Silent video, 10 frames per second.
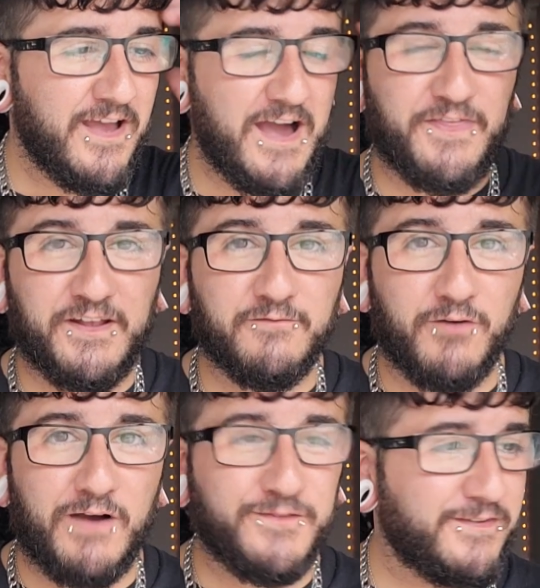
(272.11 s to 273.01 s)
I think
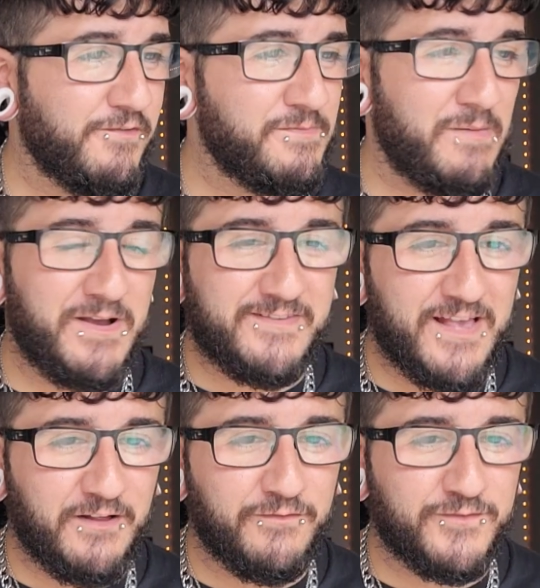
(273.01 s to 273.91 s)
what I've discovered about
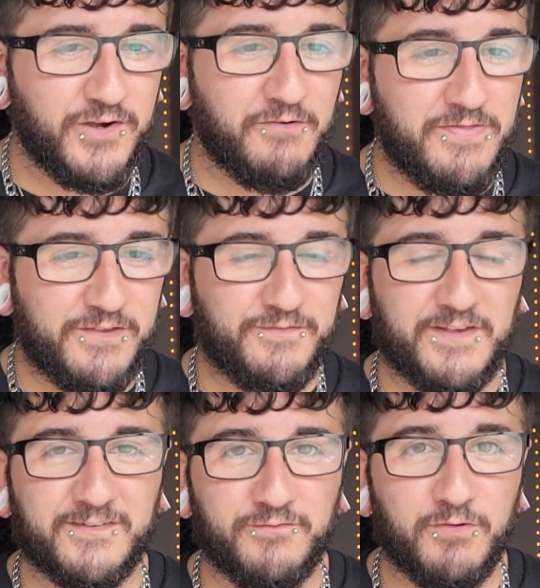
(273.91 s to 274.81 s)
myself during this
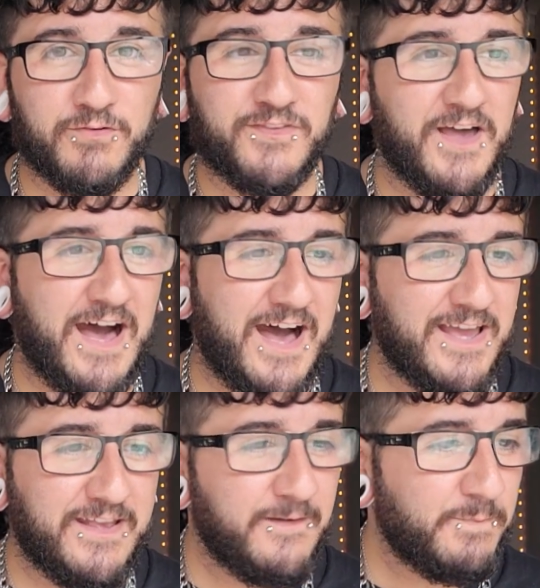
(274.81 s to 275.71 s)
festival was that
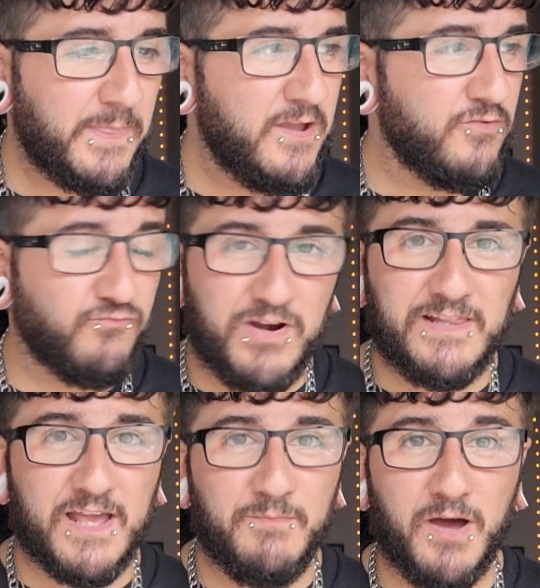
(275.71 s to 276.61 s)
I
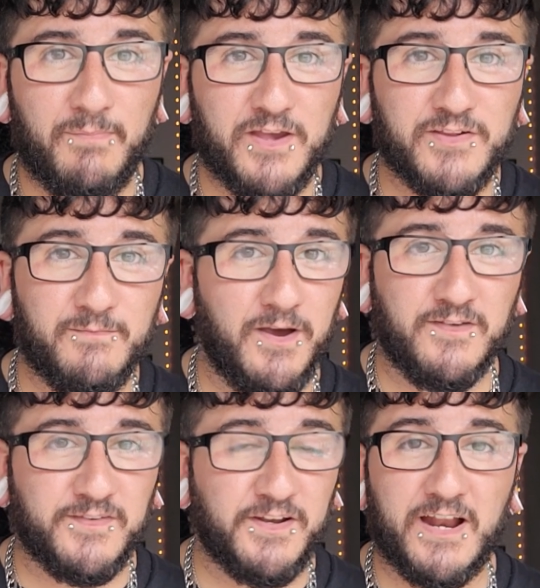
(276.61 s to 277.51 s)
really am not a patient
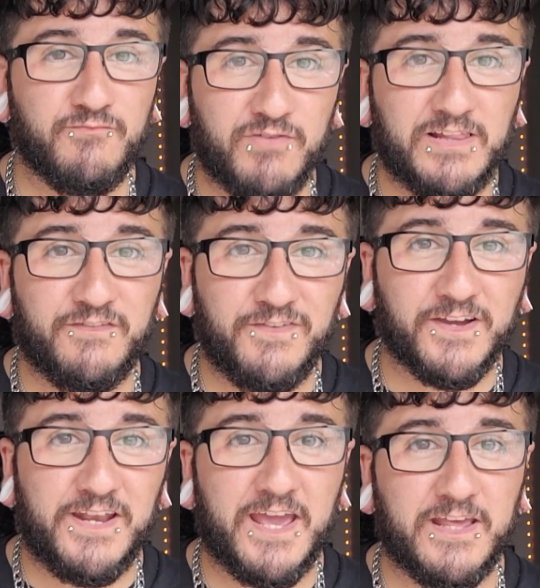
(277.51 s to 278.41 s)
person, and I really
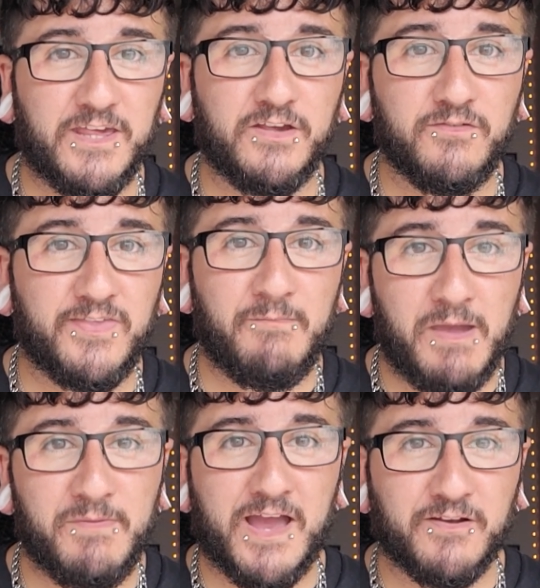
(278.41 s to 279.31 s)
fucking hate queues. They
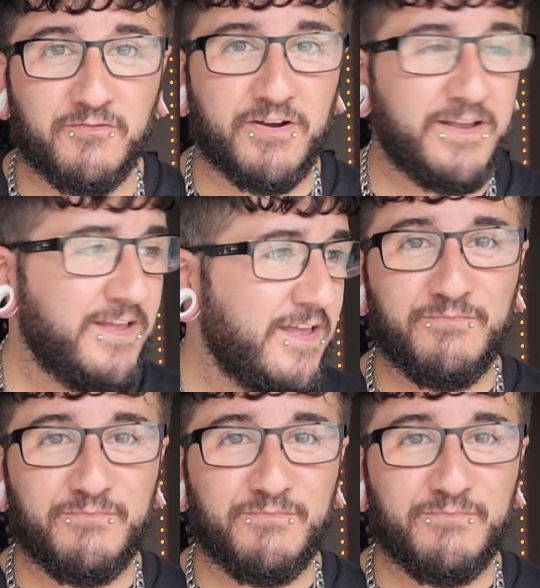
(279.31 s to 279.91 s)
make me angry.